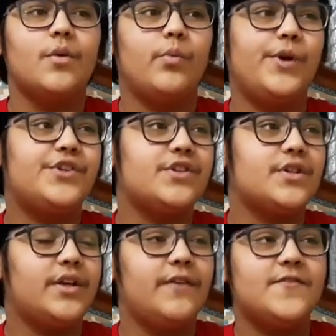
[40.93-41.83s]

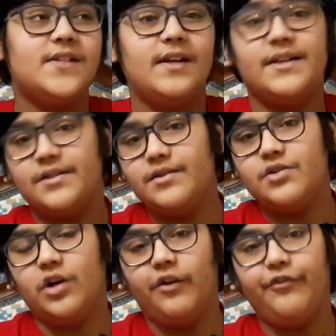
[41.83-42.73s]
which gives the lessons
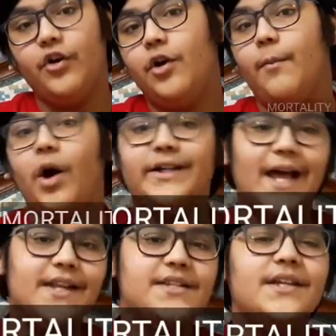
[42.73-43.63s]
of
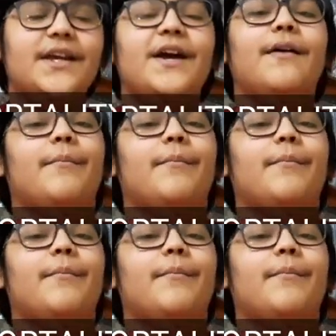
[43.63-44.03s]
mortality,